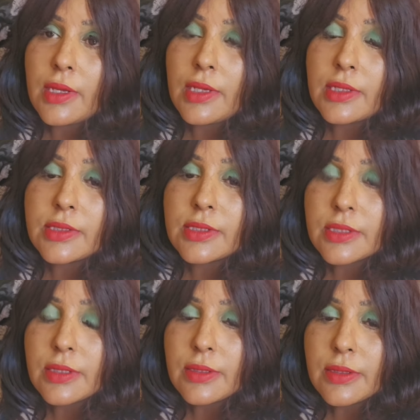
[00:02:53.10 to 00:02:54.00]

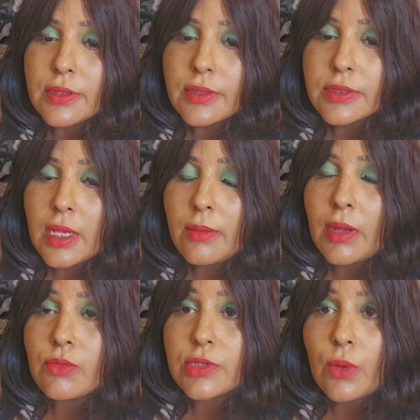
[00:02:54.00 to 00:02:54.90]
is
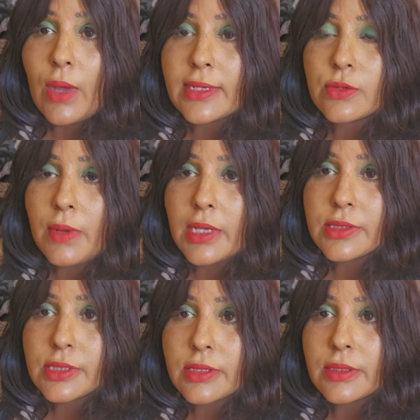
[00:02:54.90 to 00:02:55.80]
someone with a white
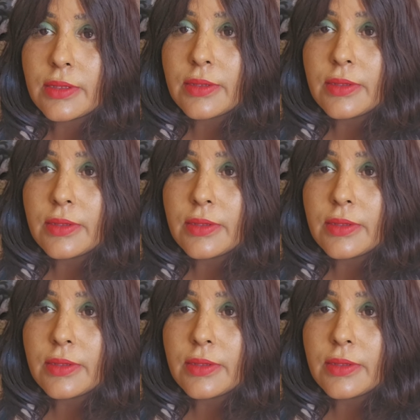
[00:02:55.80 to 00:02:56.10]
mask.